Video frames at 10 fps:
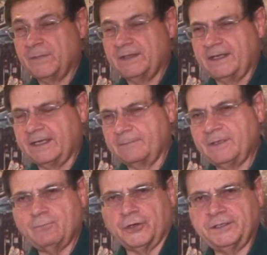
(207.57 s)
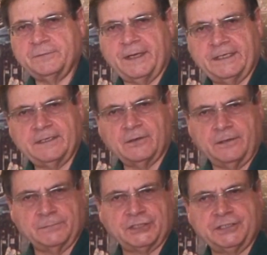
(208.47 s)
they can be pretty demanding
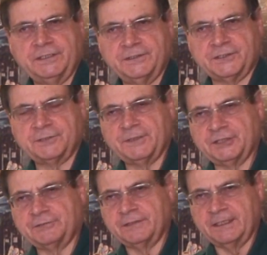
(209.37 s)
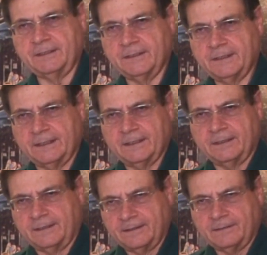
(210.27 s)
on machines, especially
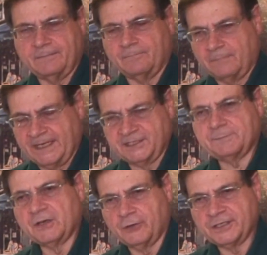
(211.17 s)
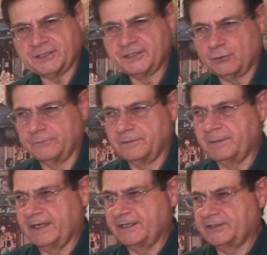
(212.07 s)
my experiences over the
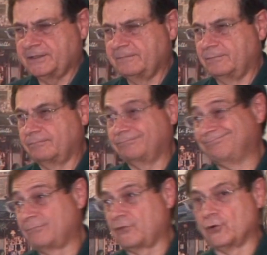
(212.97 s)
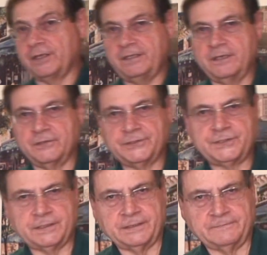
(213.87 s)
past 30
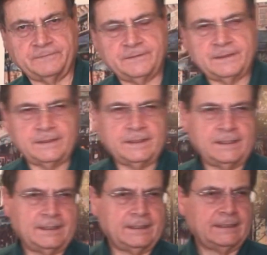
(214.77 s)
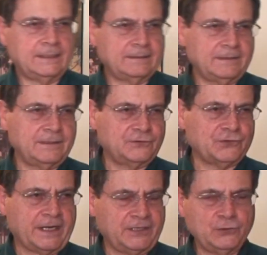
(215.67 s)
years of
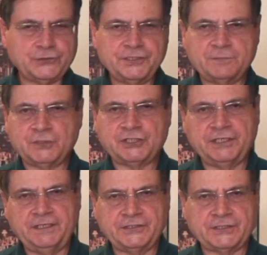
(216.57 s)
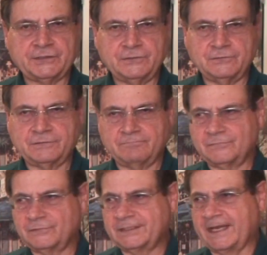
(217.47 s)
trying to use these machines to
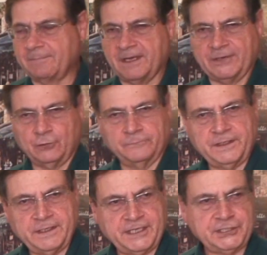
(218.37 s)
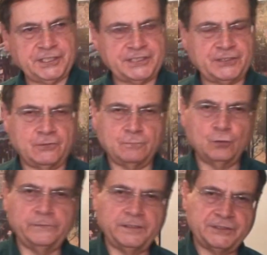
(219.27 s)
take my old VHS home
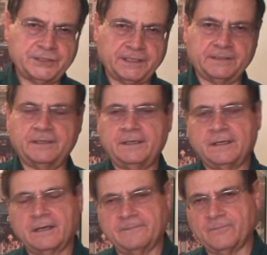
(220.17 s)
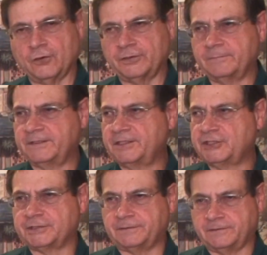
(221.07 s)
movies and convert them to
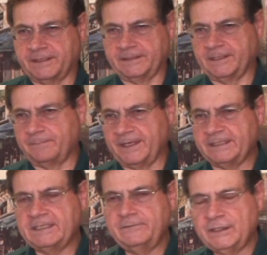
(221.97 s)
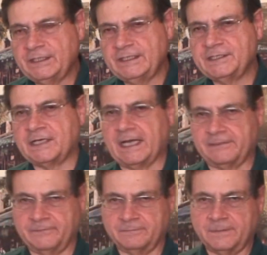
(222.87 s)
digital and then make DVDs out
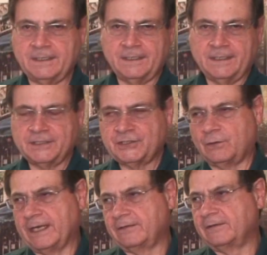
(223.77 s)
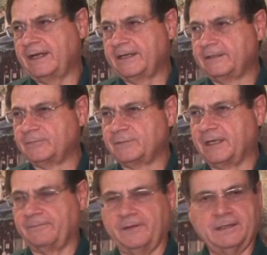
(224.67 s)
of them so I could hand them to
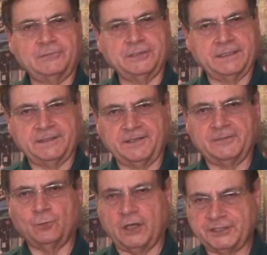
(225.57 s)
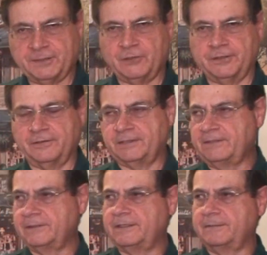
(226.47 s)
my family and they could watch them on their
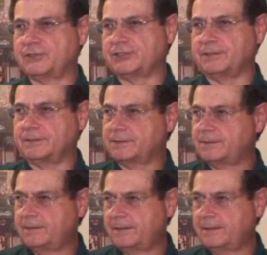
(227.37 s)
DVD machines.